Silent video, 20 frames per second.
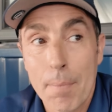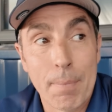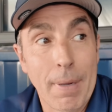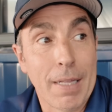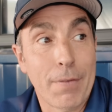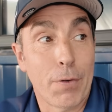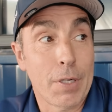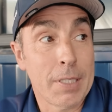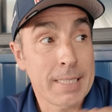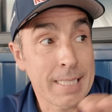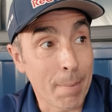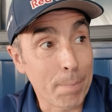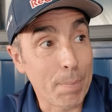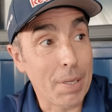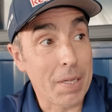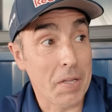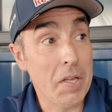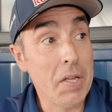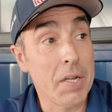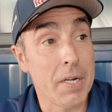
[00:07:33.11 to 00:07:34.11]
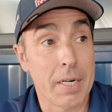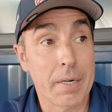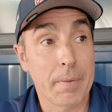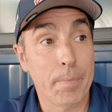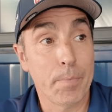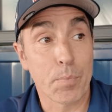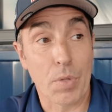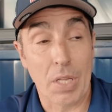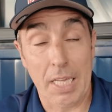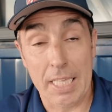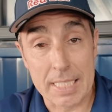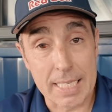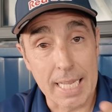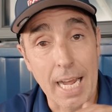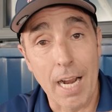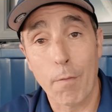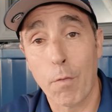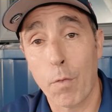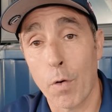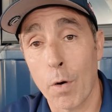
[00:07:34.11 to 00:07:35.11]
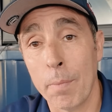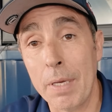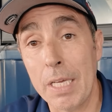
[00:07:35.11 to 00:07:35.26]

But for example, here it's hard for